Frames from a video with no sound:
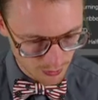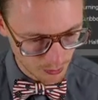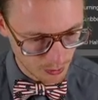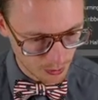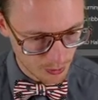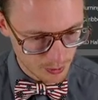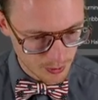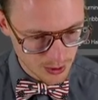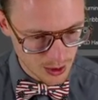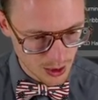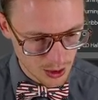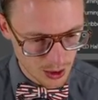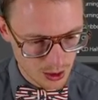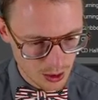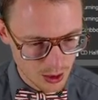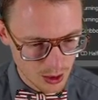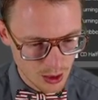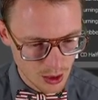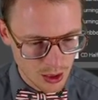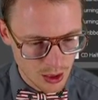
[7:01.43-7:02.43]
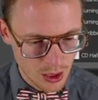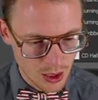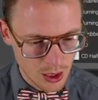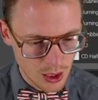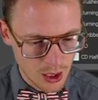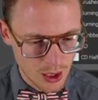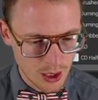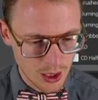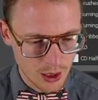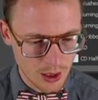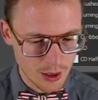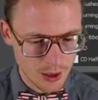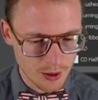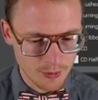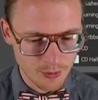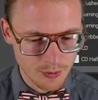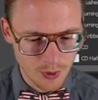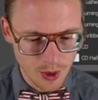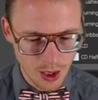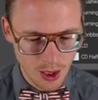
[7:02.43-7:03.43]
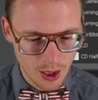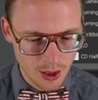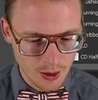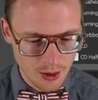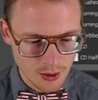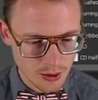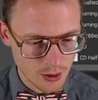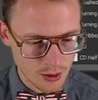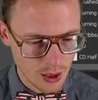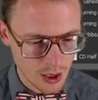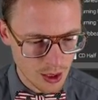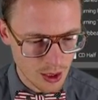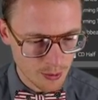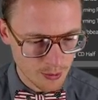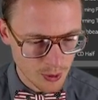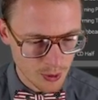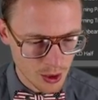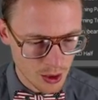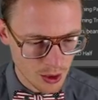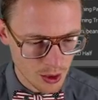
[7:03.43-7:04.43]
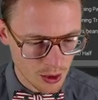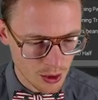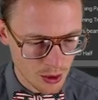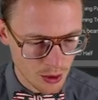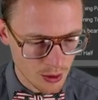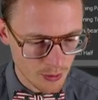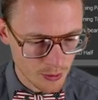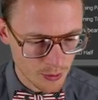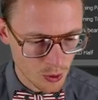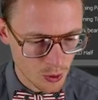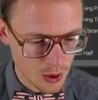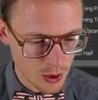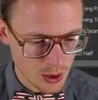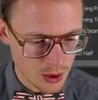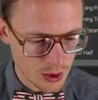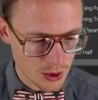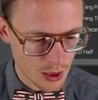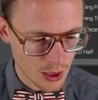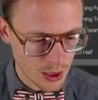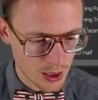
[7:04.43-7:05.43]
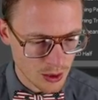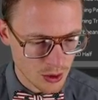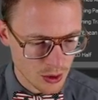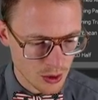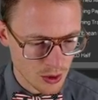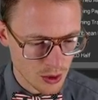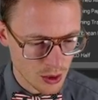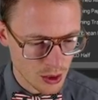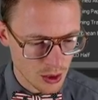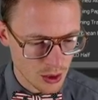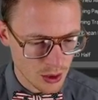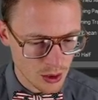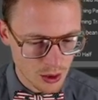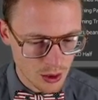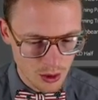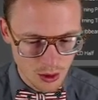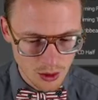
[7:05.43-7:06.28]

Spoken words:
if I'm not mistaken. And so then I'm going to actually